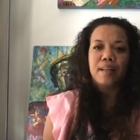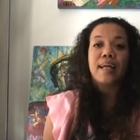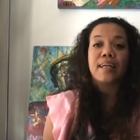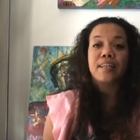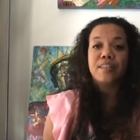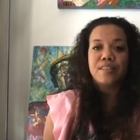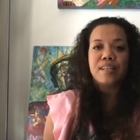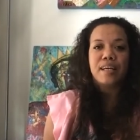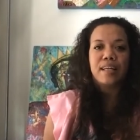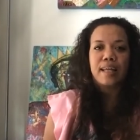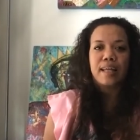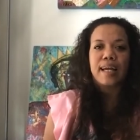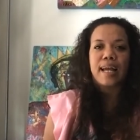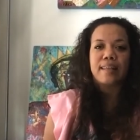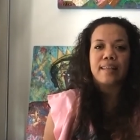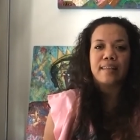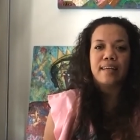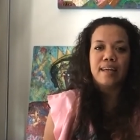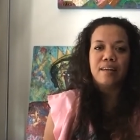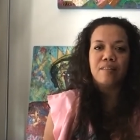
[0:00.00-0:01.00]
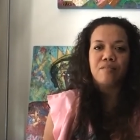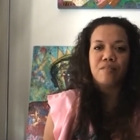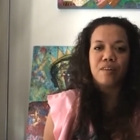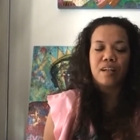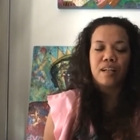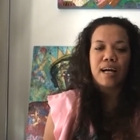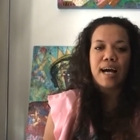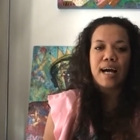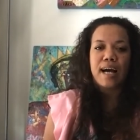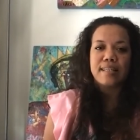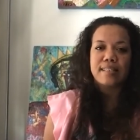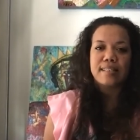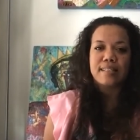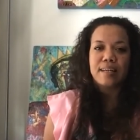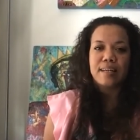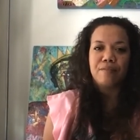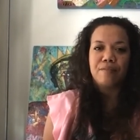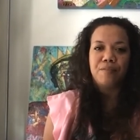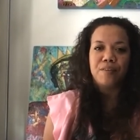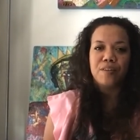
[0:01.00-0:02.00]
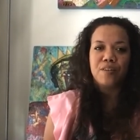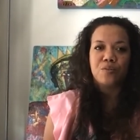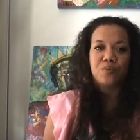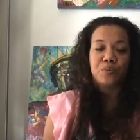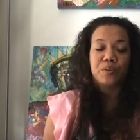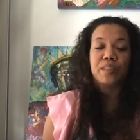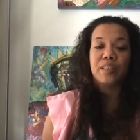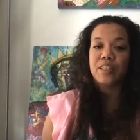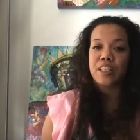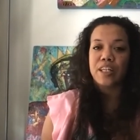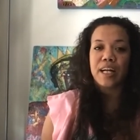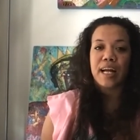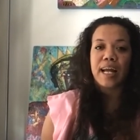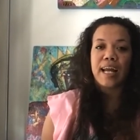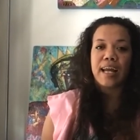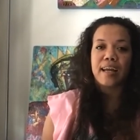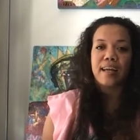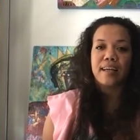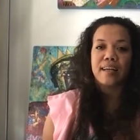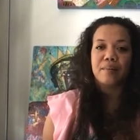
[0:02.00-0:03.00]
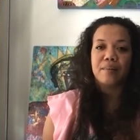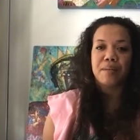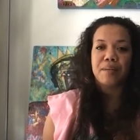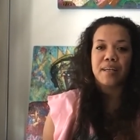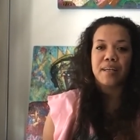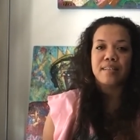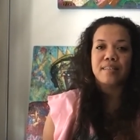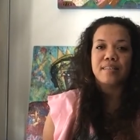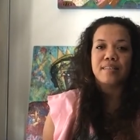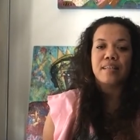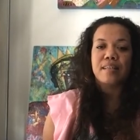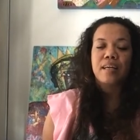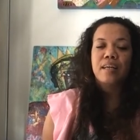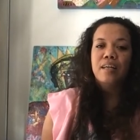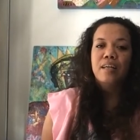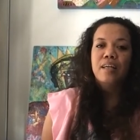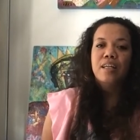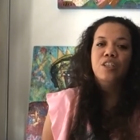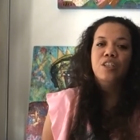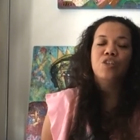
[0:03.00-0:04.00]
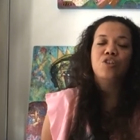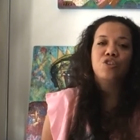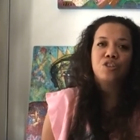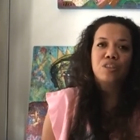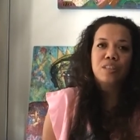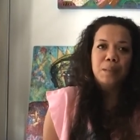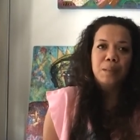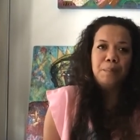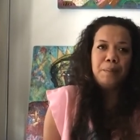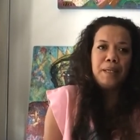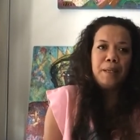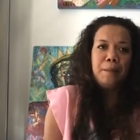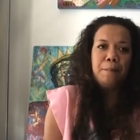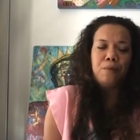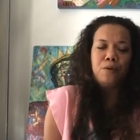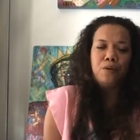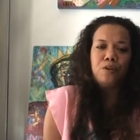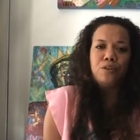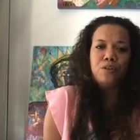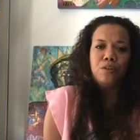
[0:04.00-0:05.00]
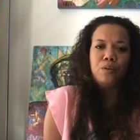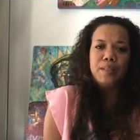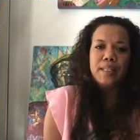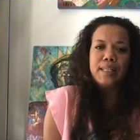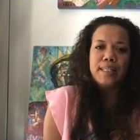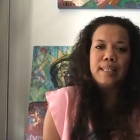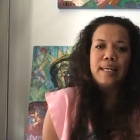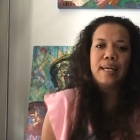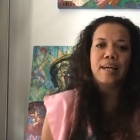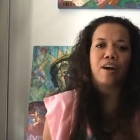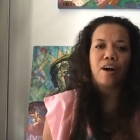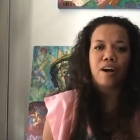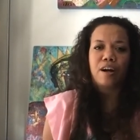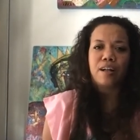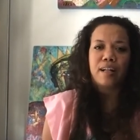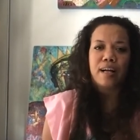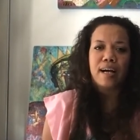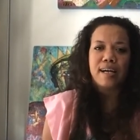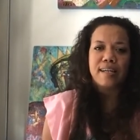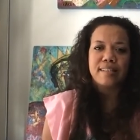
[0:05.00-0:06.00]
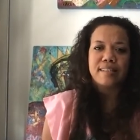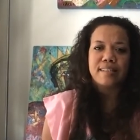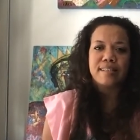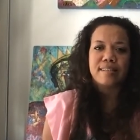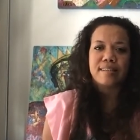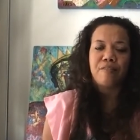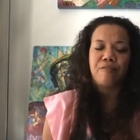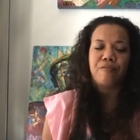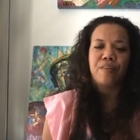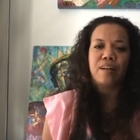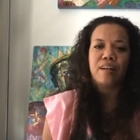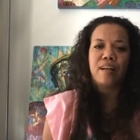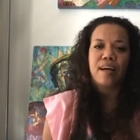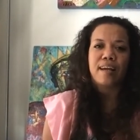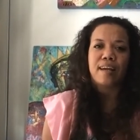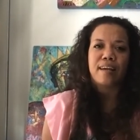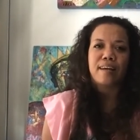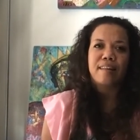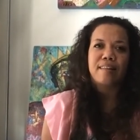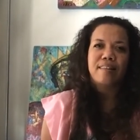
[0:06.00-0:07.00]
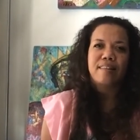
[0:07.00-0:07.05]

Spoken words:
you said, like at the end of the class, it feels really great because usually people, when they take art classes, I feel like